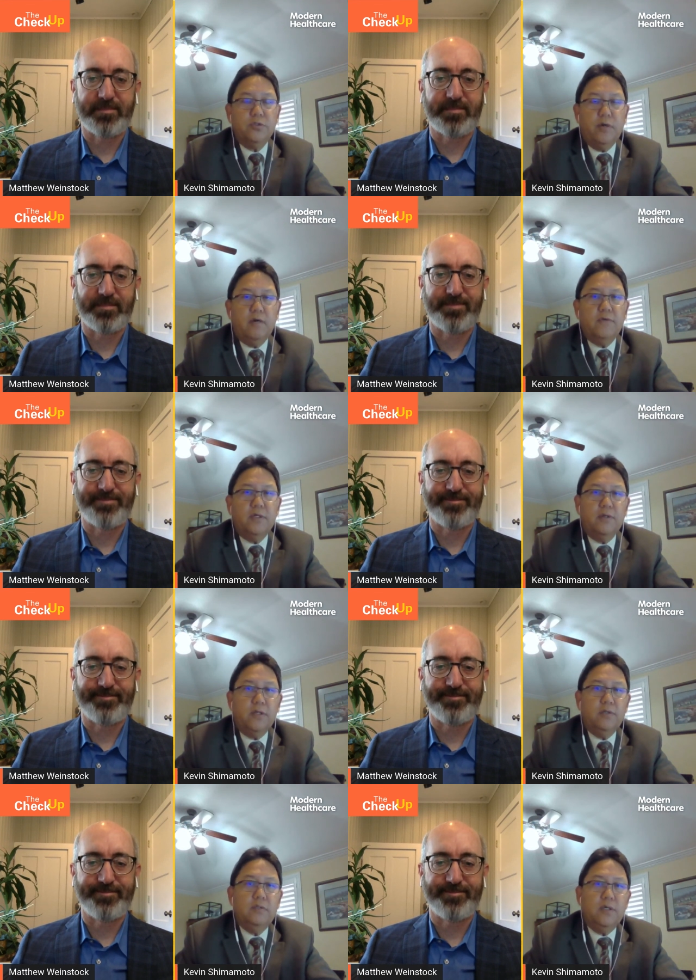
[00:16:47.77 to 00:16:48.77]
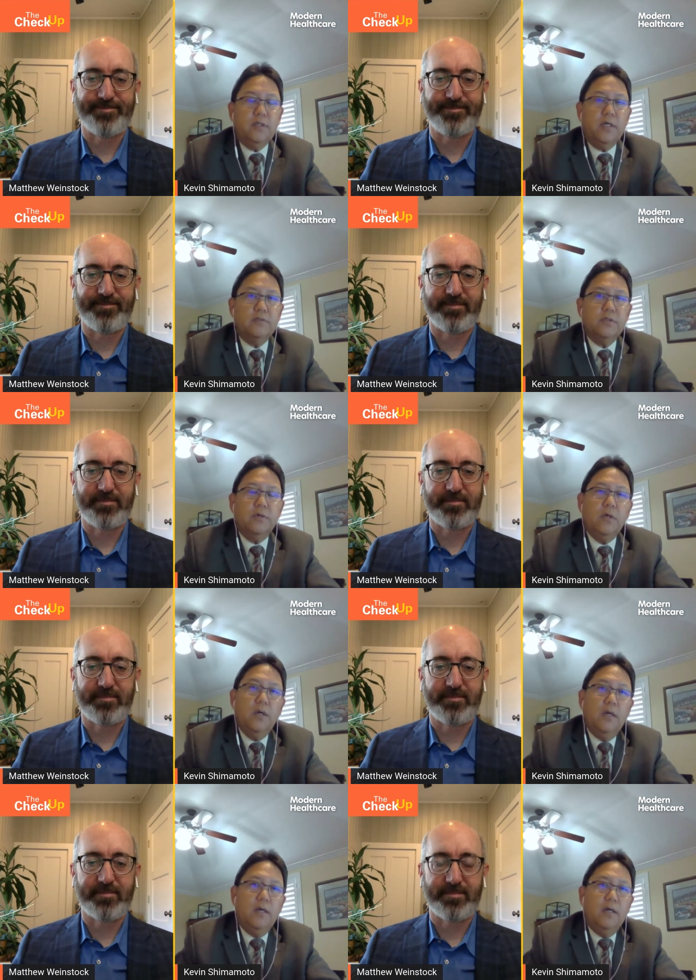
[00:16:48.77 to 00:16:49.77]
Speaker 1: and traveling and things like that so
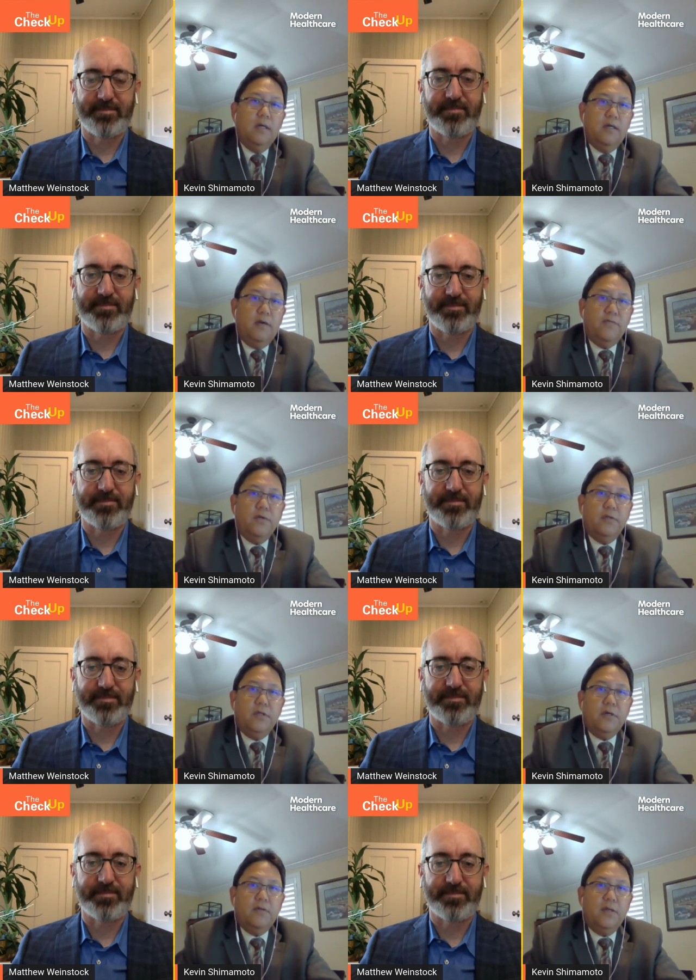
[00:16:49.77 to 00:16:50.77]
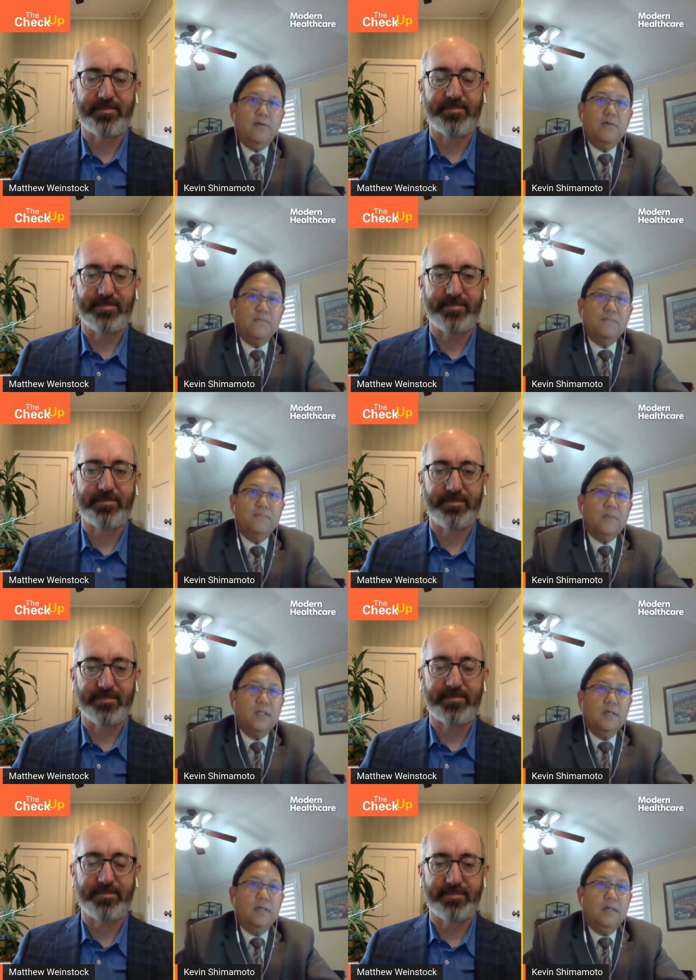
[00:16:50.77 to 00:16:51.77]
definitely i think
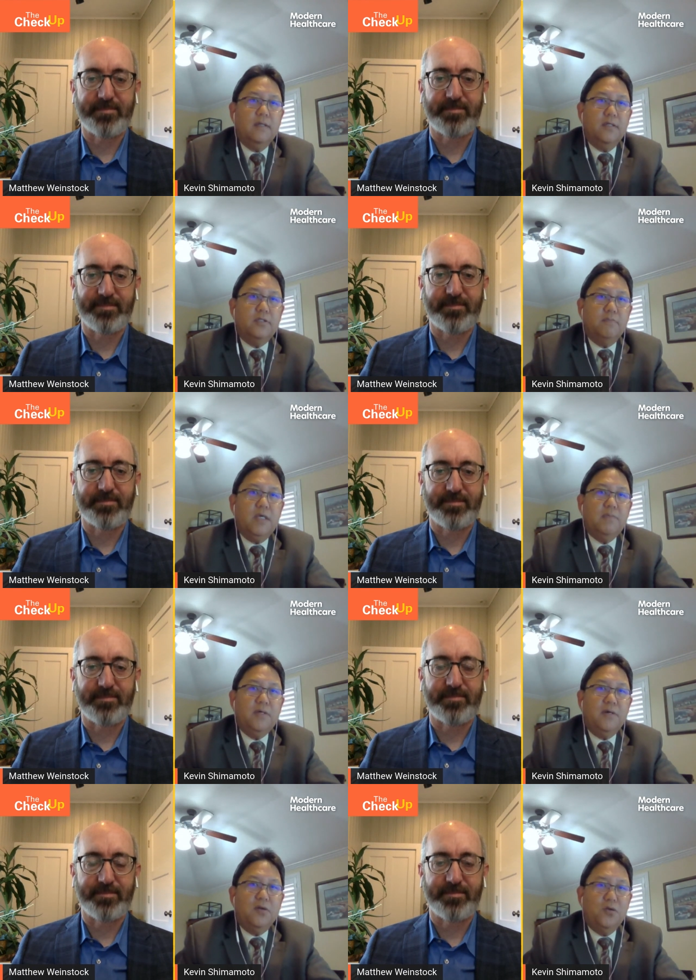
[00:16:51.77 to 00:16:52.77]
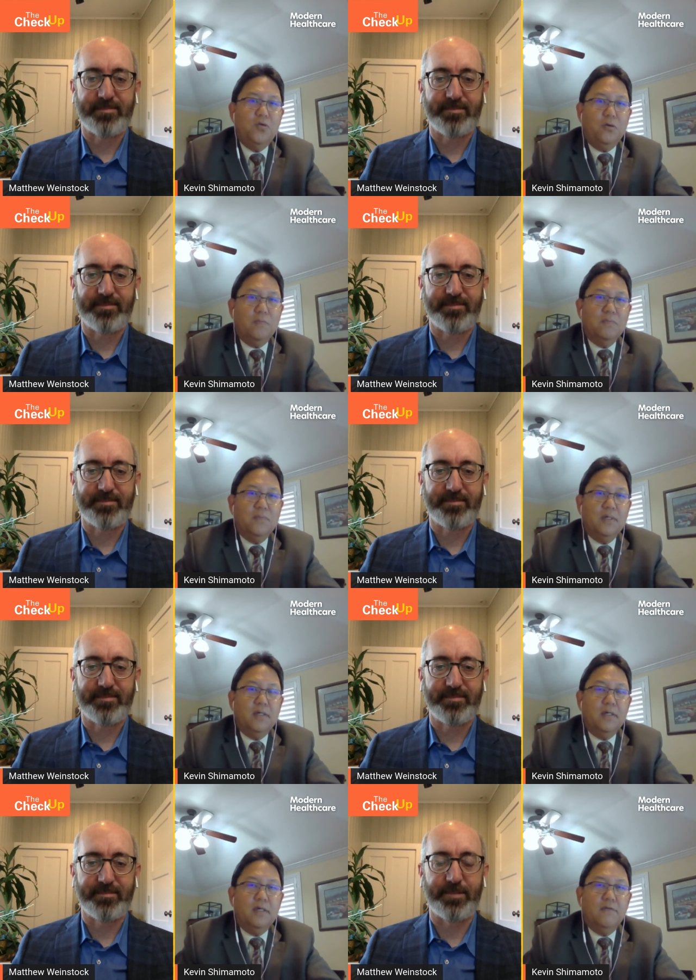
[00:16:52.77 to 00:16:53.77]
this may be a new norm
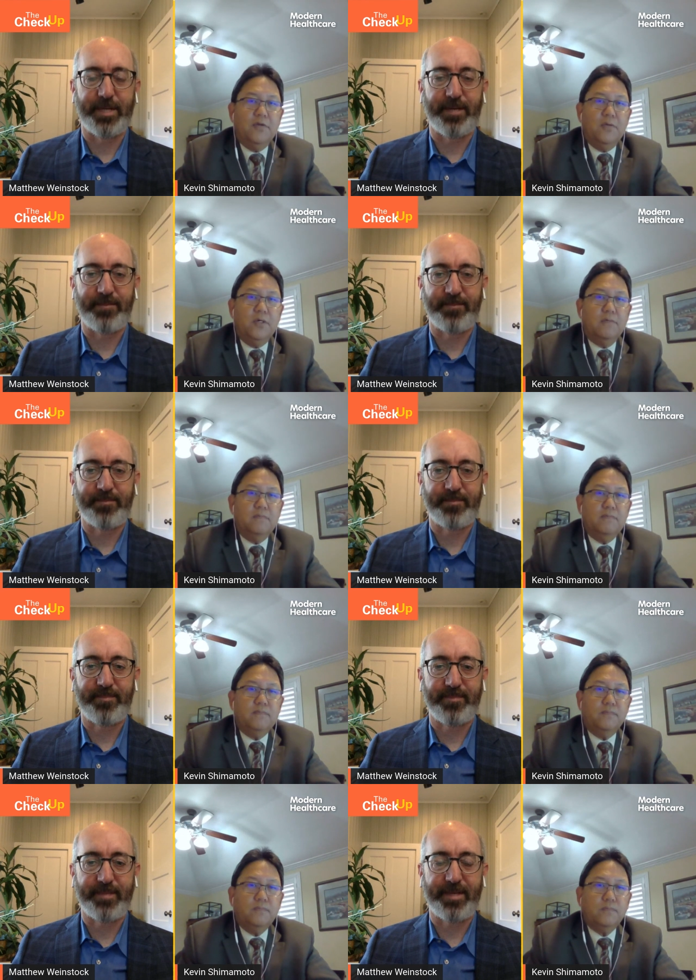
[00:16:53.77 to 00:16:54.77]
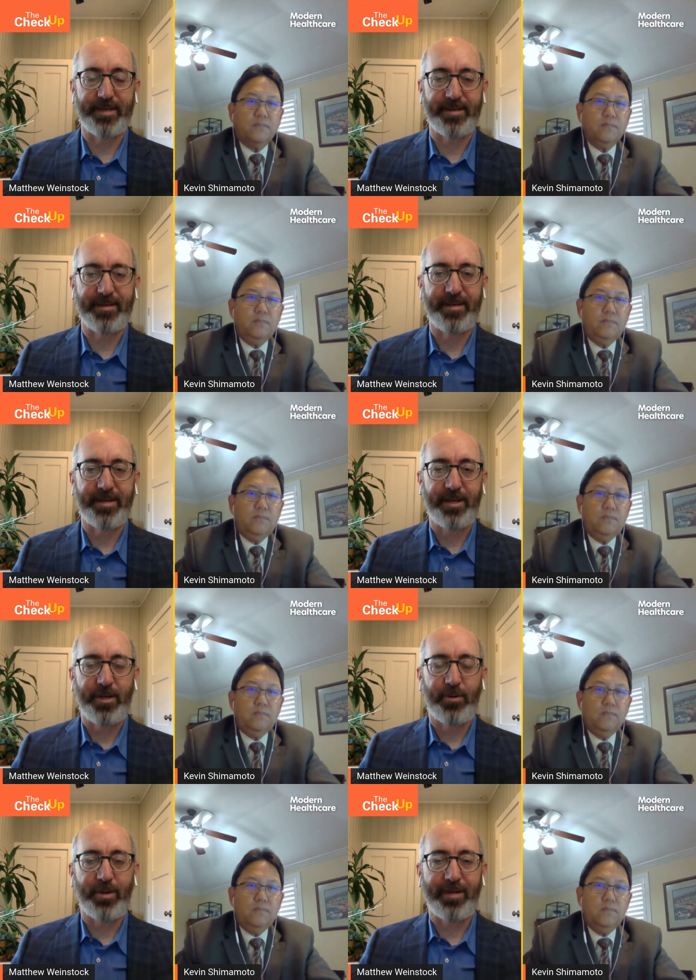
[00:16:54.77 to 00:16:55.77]
Speaker 2: uh, yeah. You yeah.
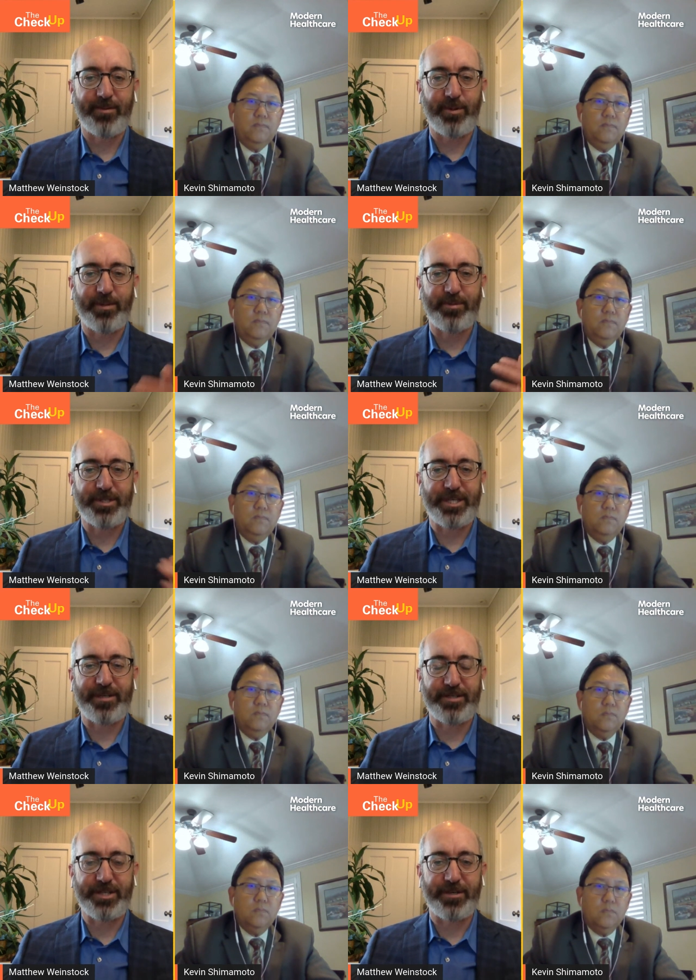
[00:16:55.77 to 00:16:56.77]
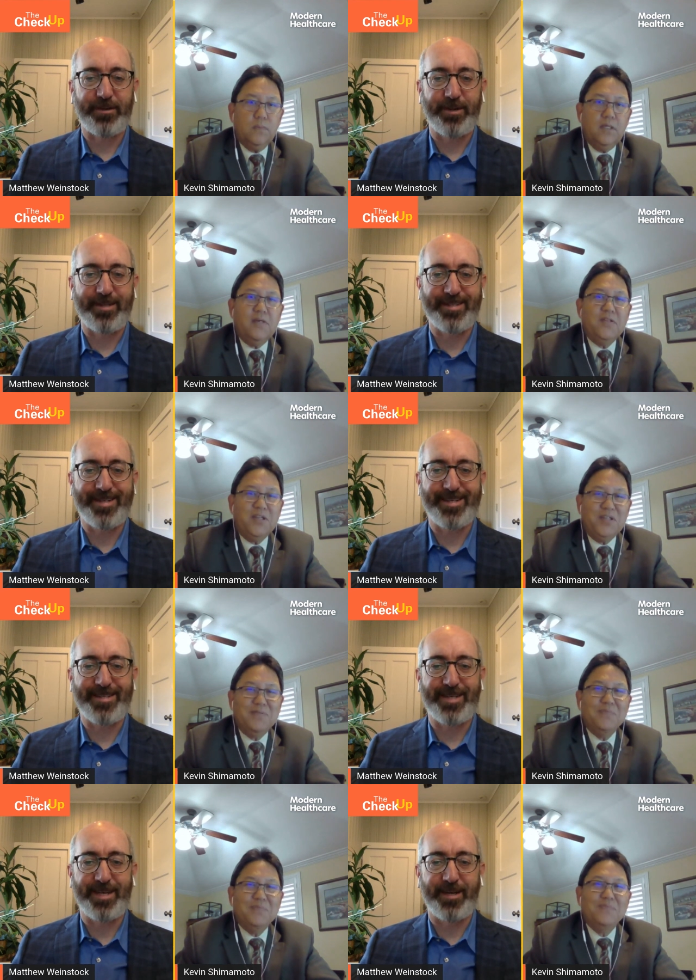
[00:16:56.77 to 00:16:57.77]
Well, Kevin, we appreciate you sharing your insights
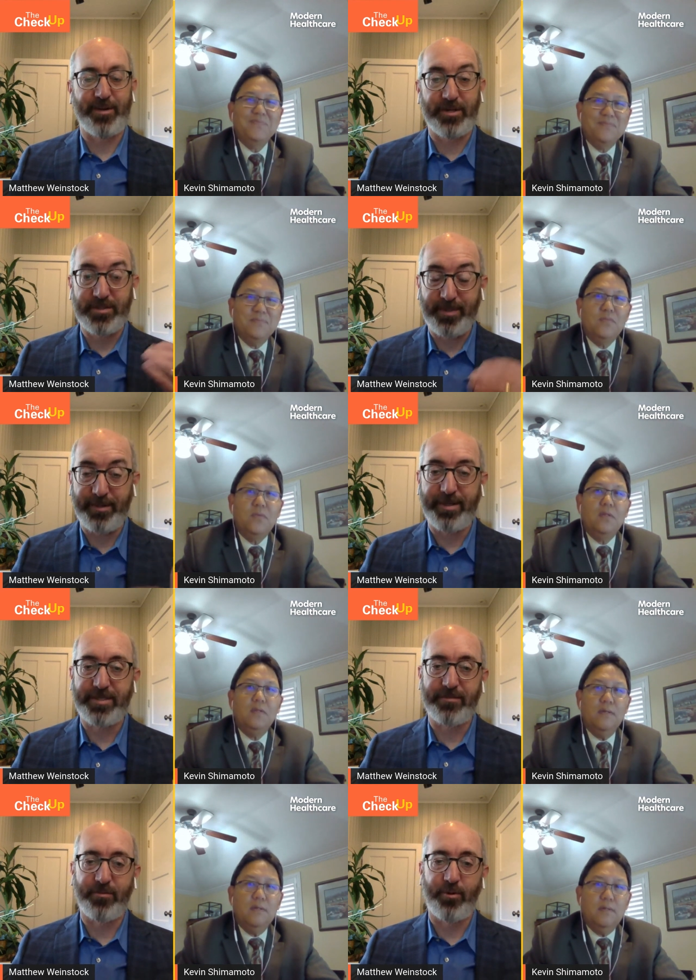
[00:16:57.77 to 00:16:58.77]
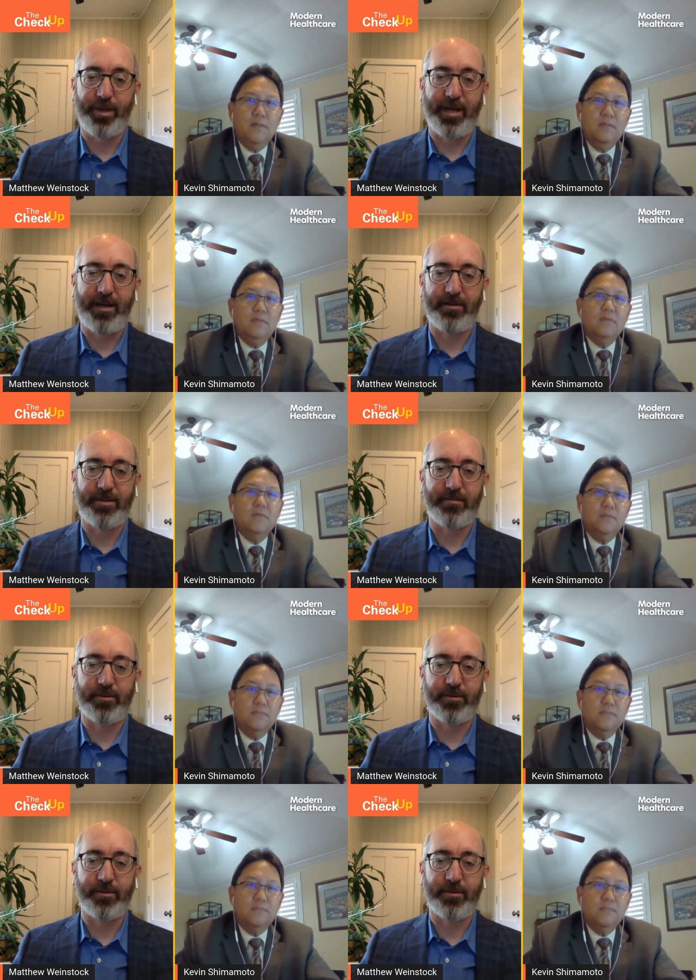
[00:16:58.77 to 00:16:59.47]
yeah, you. and your experience of rolling out the